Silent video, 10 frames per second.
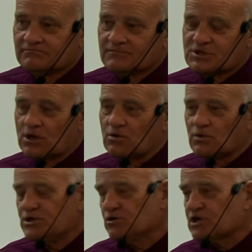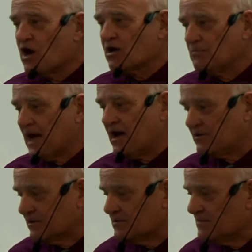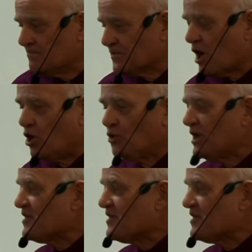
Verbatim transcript: So when you talk about the only